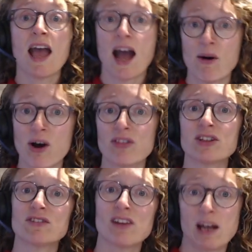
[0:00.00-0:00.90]
how
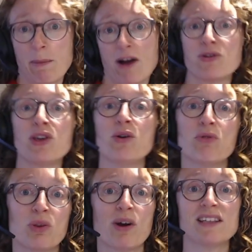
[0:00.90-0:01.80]
others feel about you
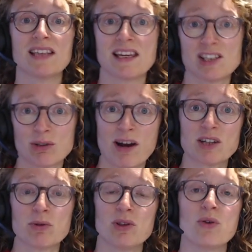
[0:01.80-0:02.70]
and the ways they
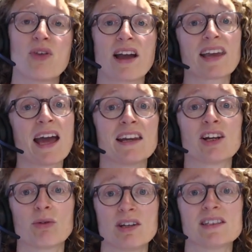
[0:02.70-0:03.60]
interact with you, that can
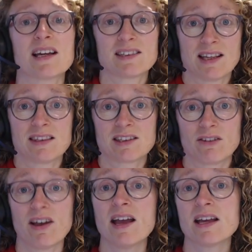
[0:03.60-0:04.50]
increase that sense
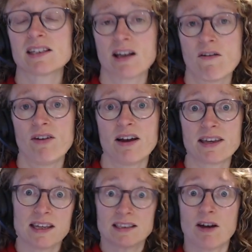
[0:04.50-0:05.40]
of self
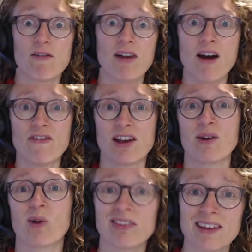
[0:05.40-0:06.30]
liking, self
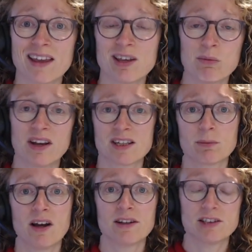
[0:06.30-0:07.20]
loving one day you might
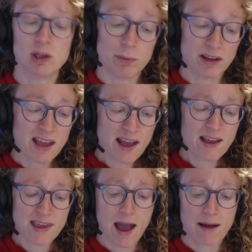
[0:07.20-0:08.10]
aspire to. But
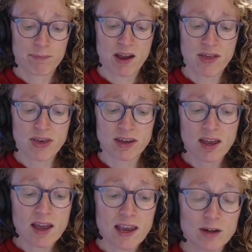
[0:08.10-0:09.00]
yeah, I think
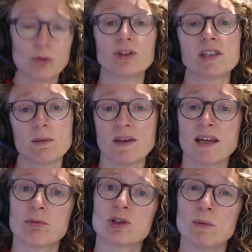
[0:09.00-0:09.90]
in order to be
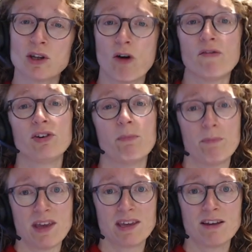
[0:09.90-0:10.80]
able to be confident
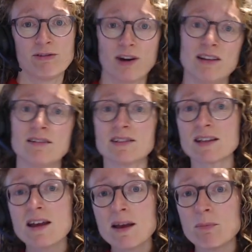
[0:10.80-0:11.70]
making friends,
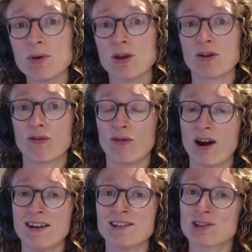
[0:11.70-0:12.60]
being
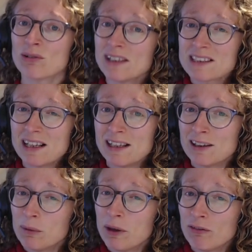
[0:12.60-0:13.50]
friends, or at least a
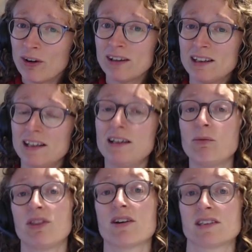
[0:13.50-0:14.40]
little bit friendly
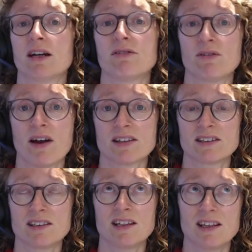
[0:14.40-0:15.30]
with ourselves
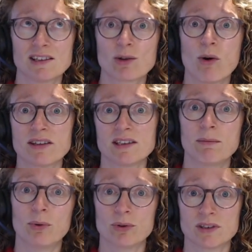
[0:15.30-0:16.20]
first, is quite an
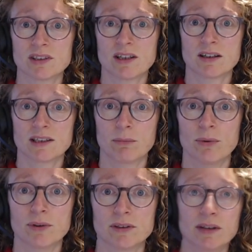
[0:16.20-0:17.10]
important starting
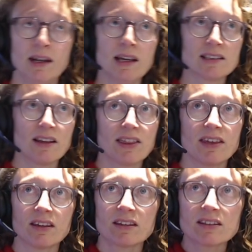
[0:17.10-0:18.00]
point. Next, I
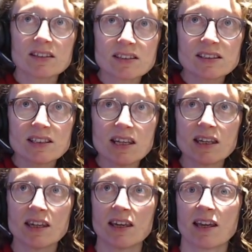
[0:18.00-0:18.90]
think
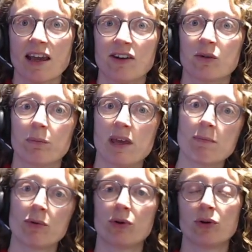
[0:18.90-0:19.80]
seeking out
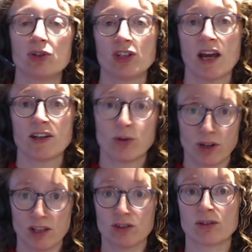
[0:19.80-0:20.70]
people who share your
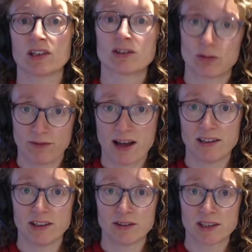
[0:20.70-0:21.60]
interests or
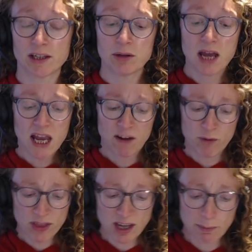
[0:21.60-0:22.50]
values. So if
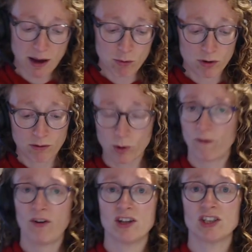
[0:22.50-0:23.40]
we think about what what
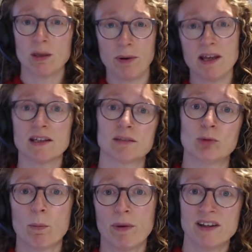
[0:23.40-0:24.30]
friendship is and
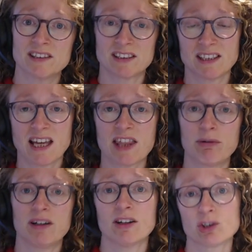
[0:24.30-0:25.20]
what binds us together
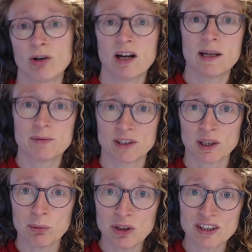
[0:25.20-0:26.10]
in our tribes and
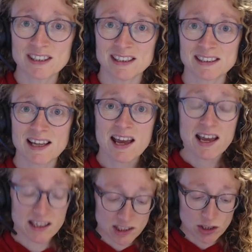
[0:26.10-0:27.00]
communities,
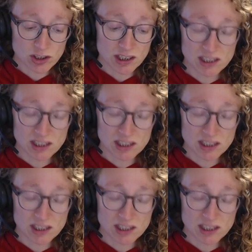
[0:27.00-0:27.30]
it's usually